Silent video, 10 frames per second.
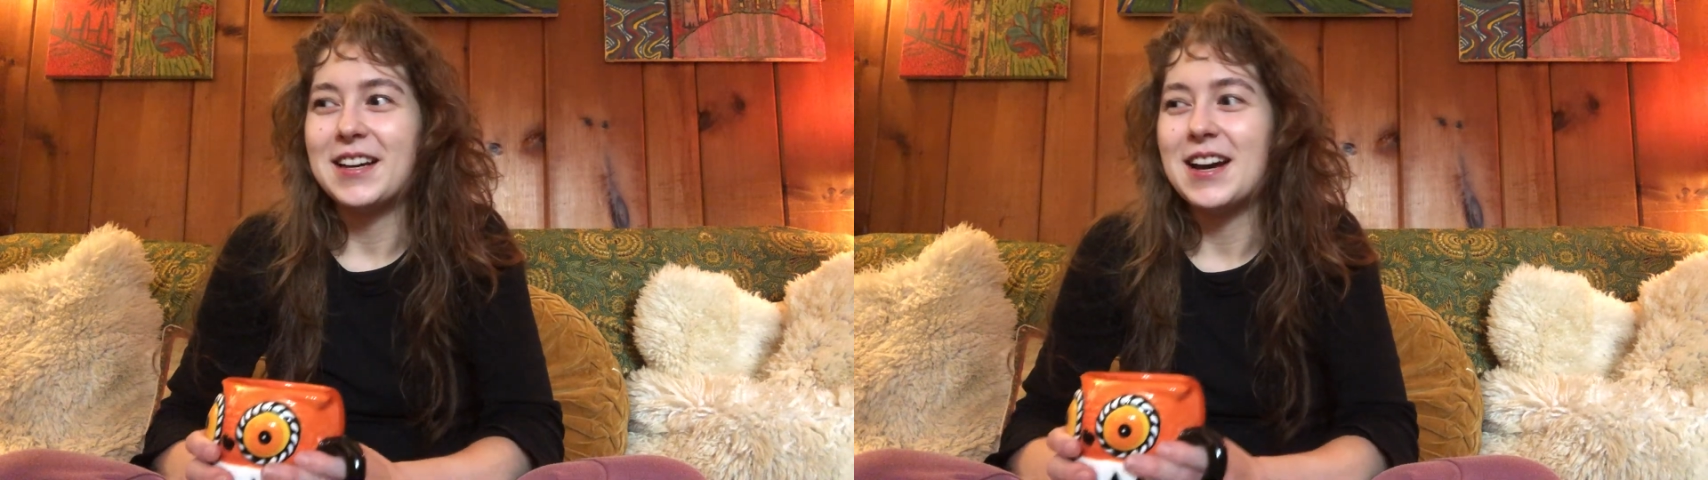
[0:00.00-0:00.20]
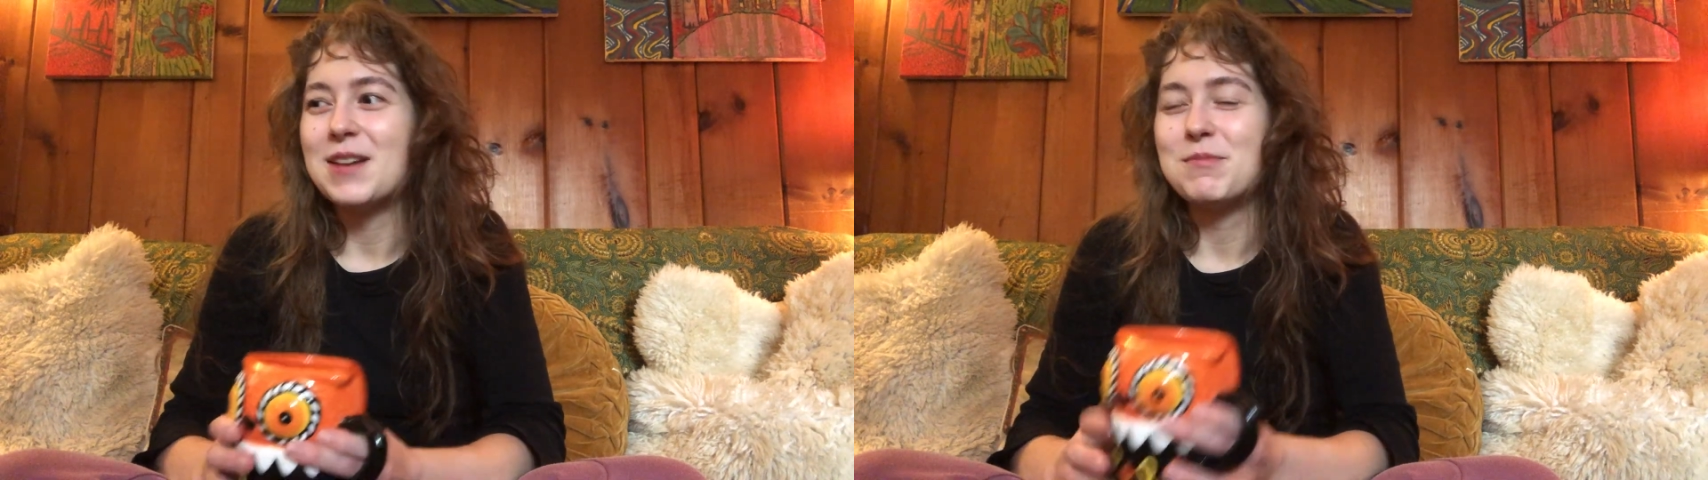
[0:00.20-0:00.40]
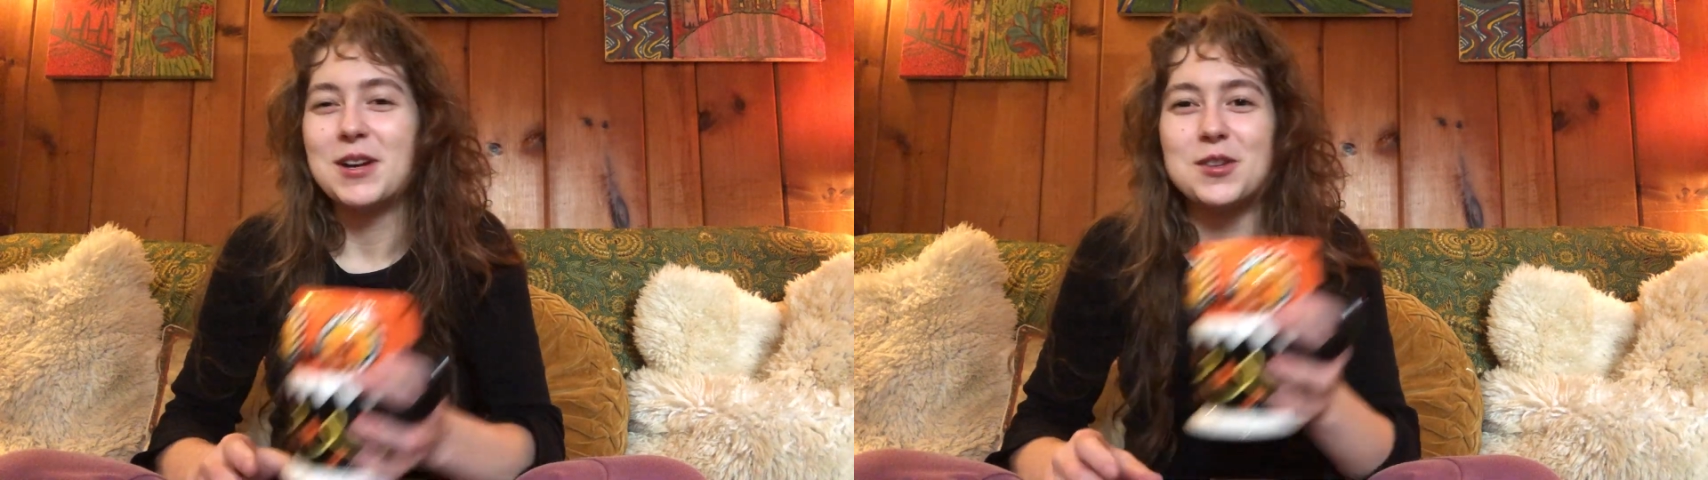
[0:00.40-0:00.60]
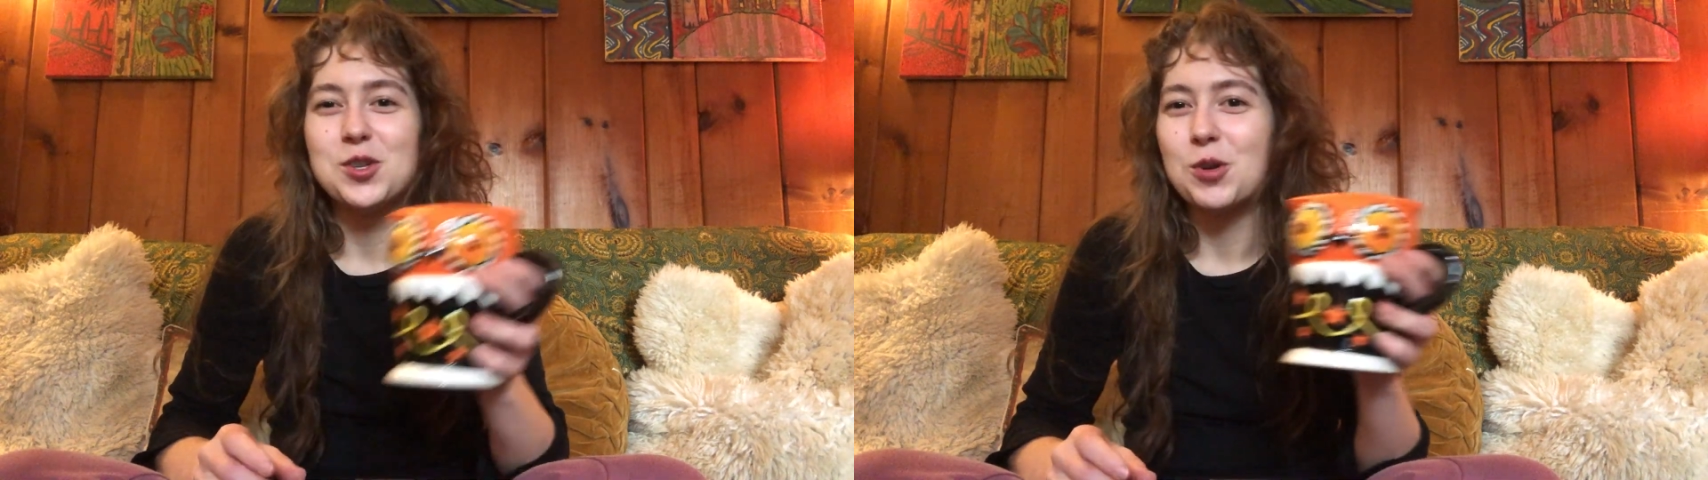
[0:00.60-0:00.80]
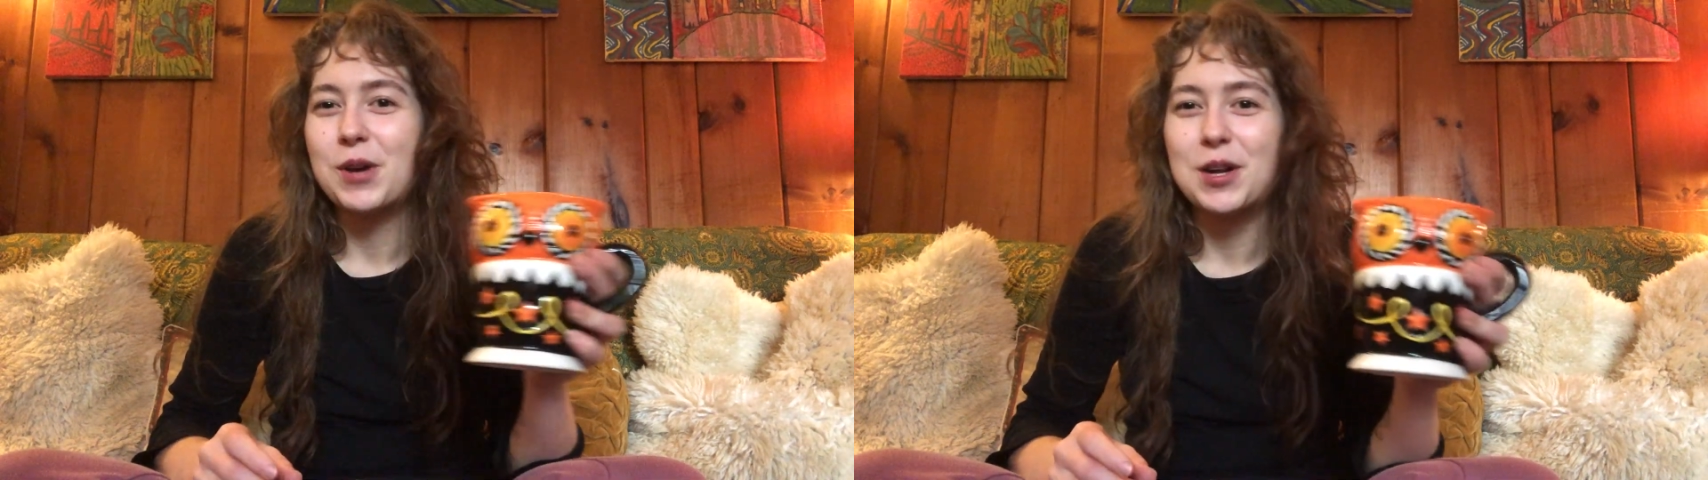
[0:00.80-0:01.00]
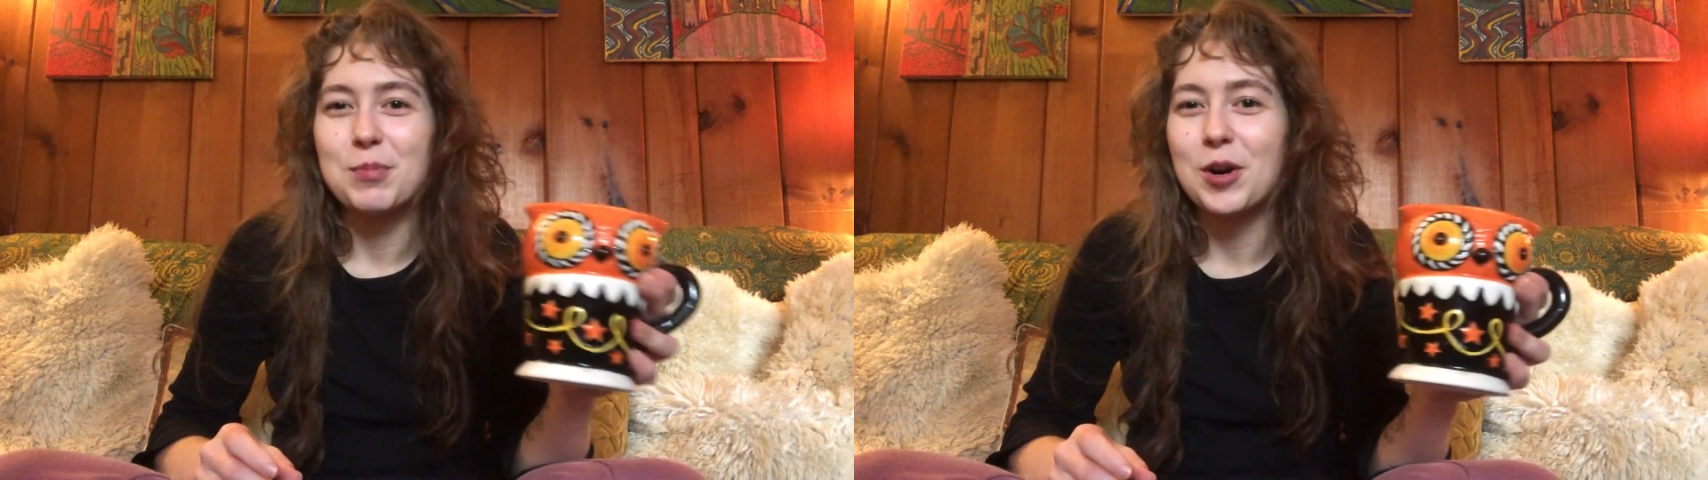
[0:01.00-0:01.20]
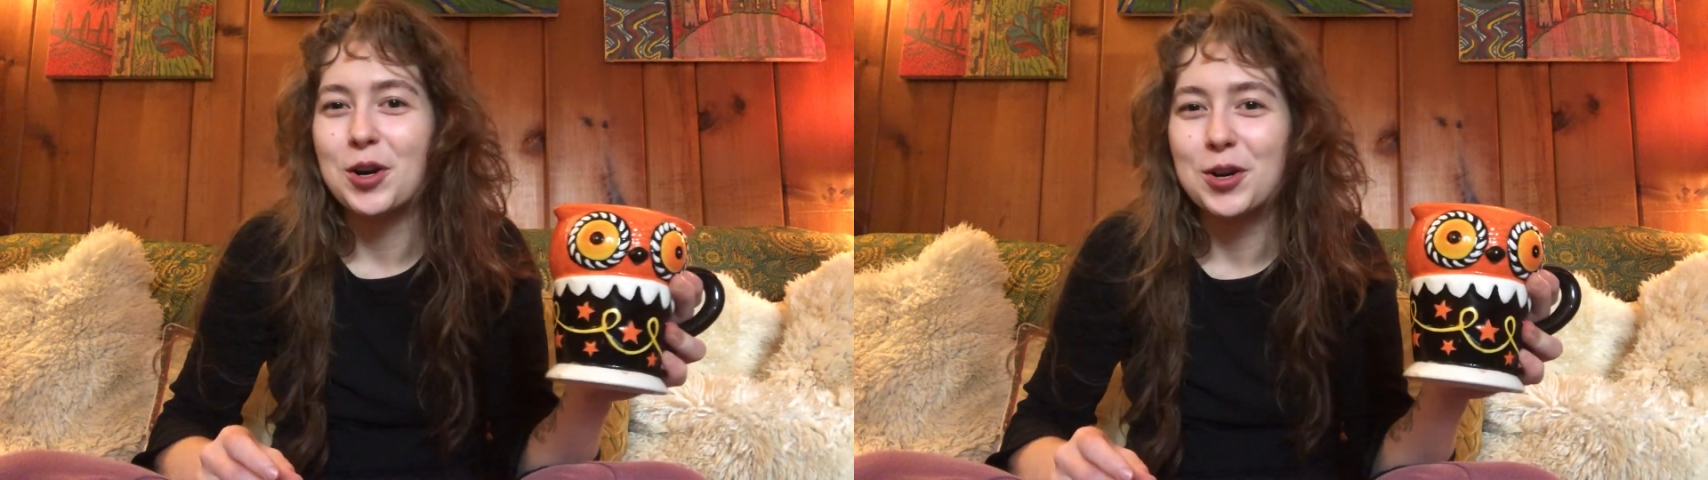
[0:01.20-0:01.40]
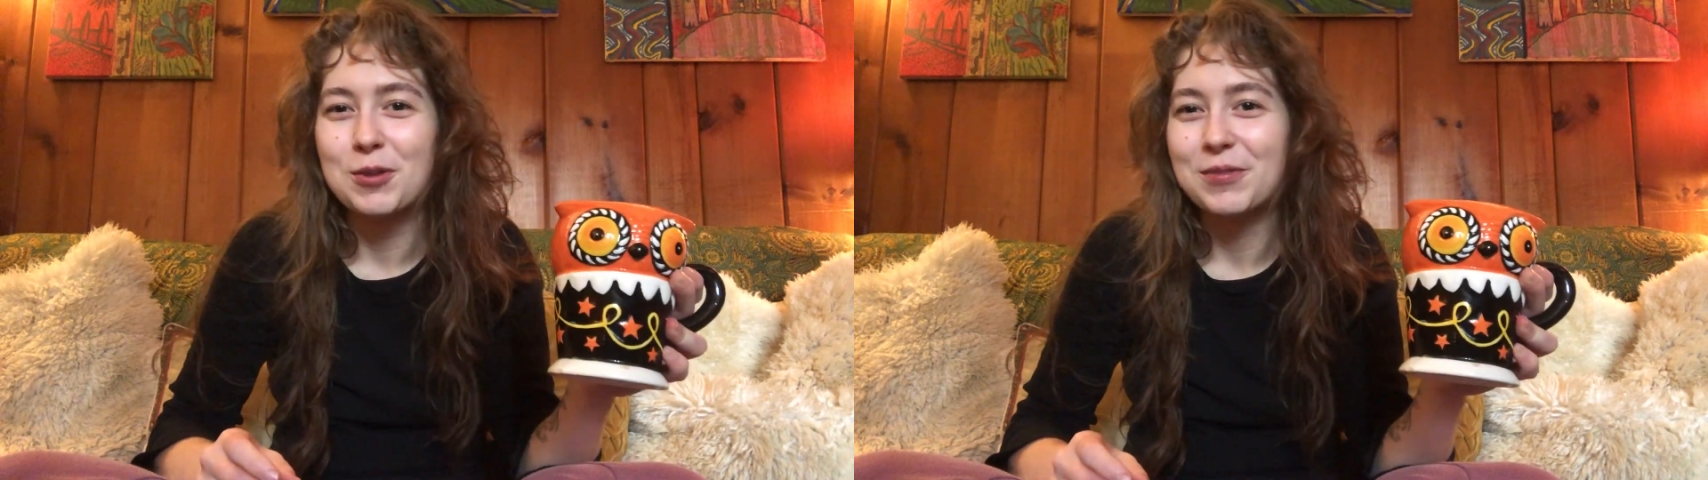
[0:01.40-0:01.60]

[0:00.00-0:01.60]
I'm a Johanna Parker